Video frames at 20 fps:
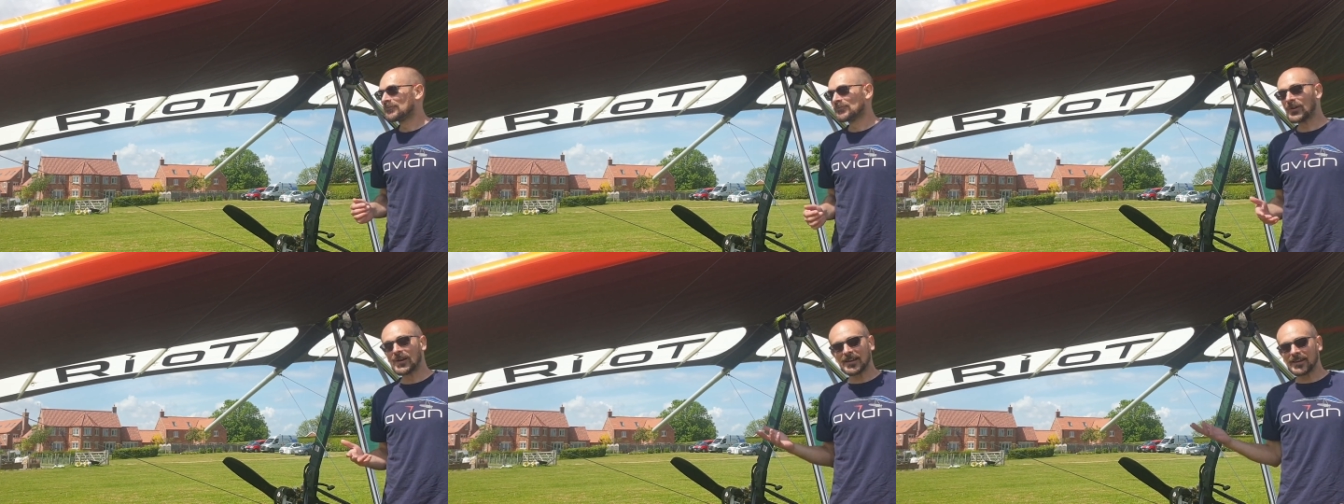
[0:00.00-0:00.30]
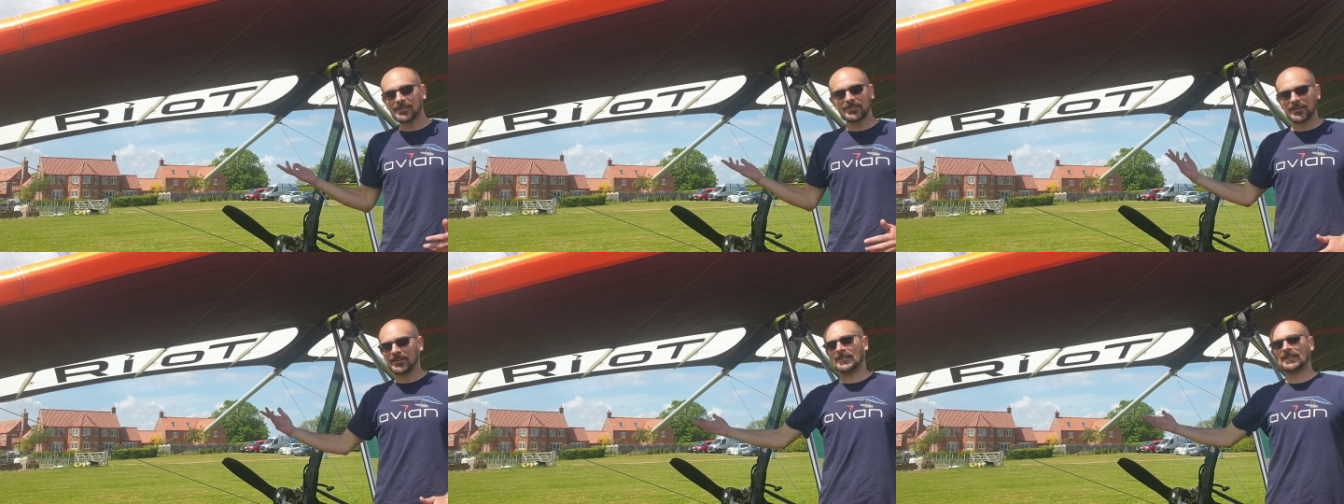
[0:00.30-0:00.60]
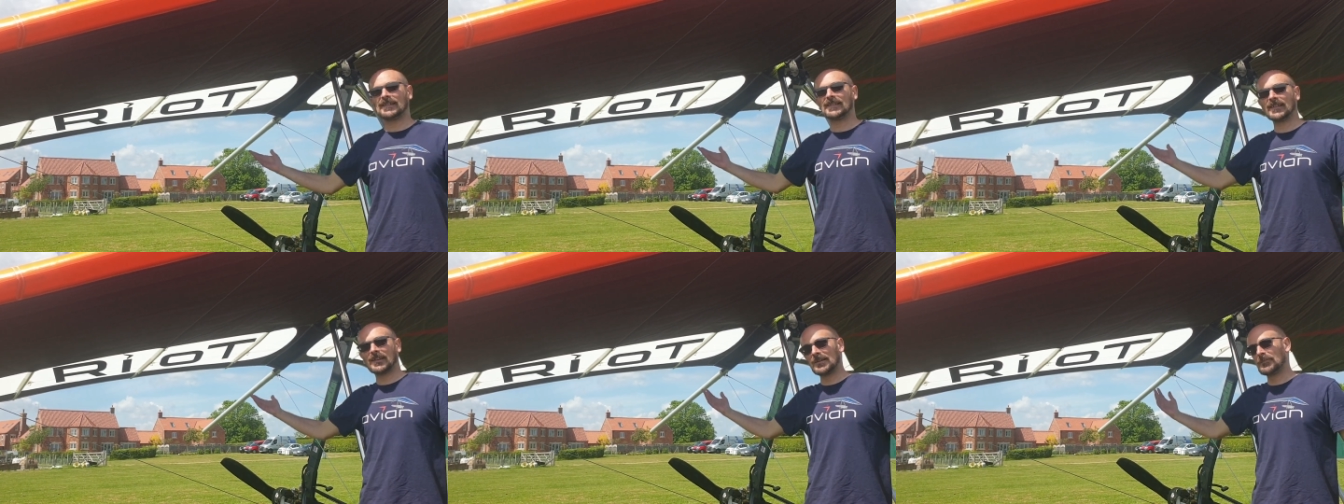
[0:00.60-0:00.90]
really
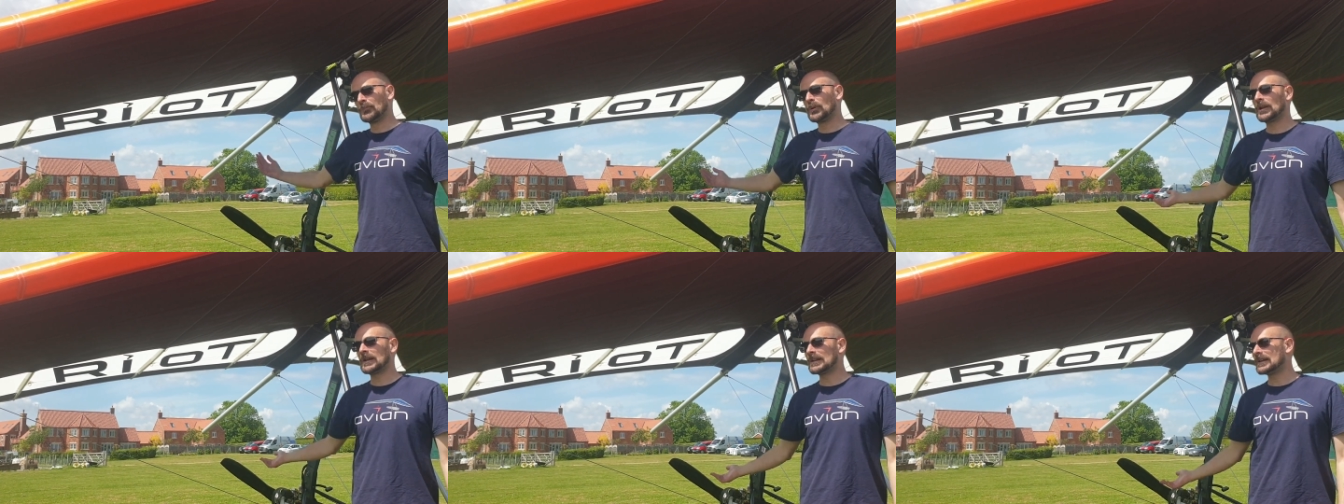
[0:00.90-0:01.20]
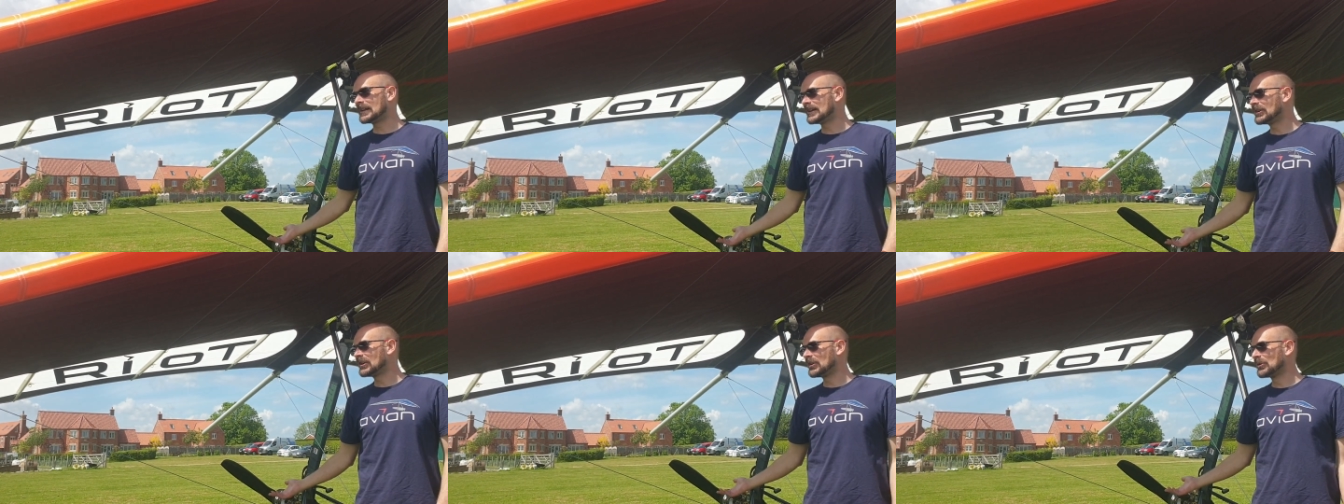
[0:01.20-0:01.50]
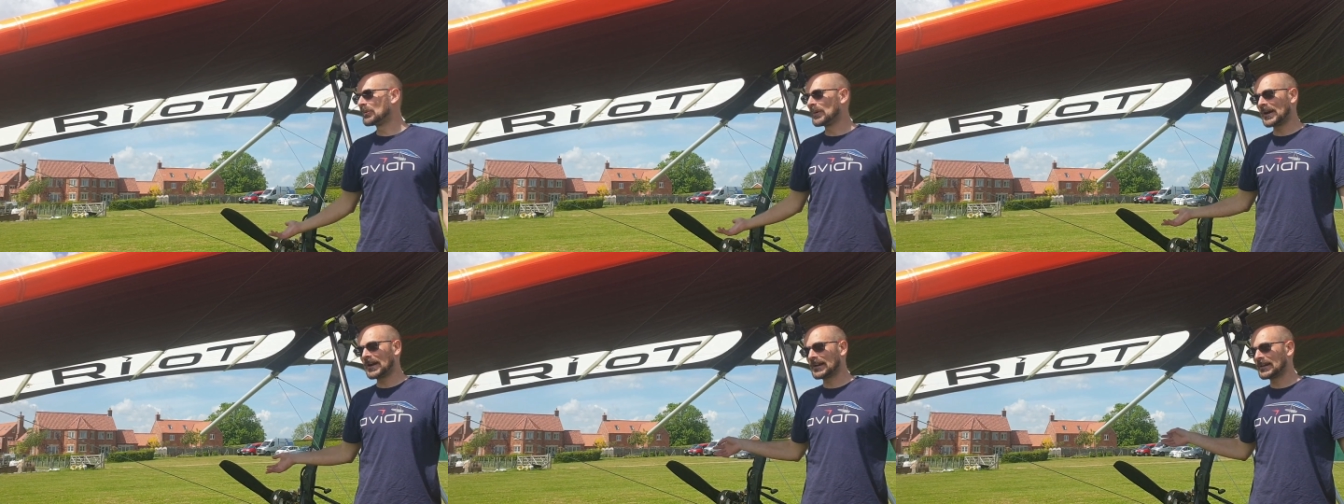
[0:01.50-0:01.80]
this is a completely
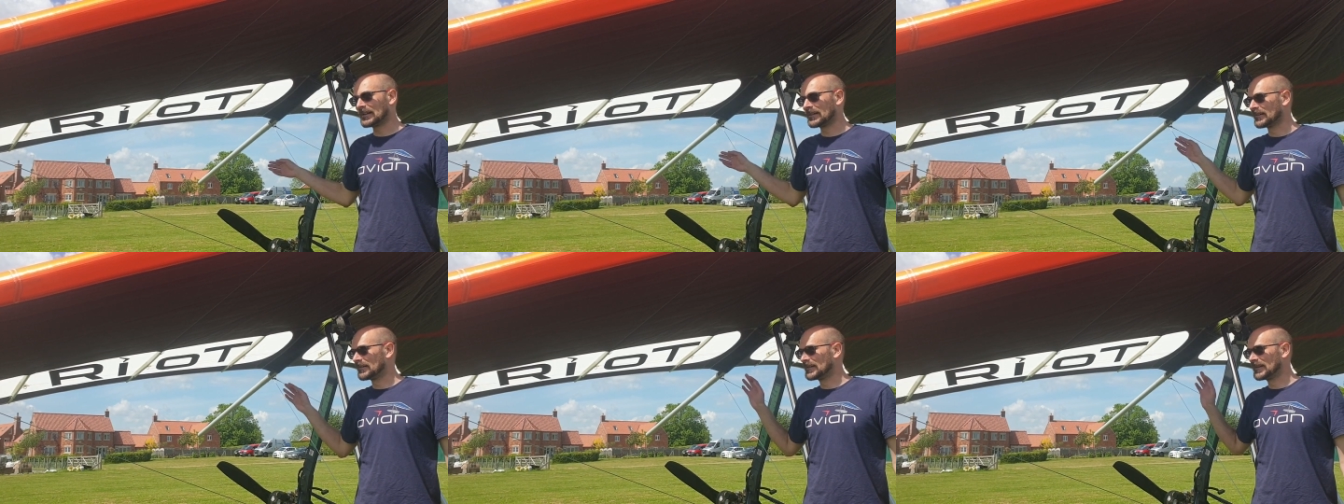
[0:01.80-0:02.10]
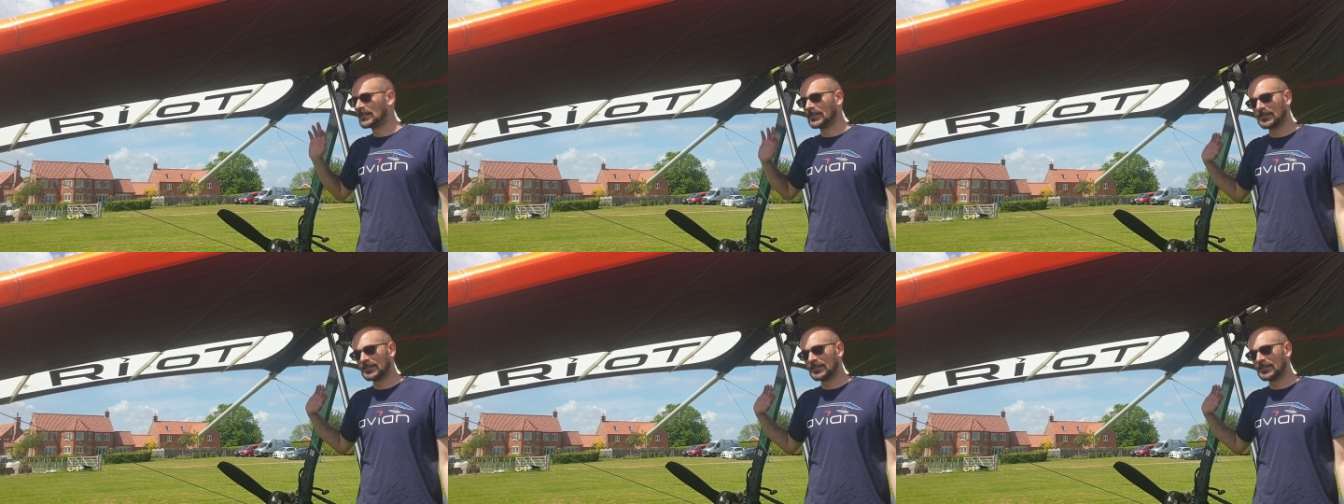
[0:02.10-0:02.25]
new wing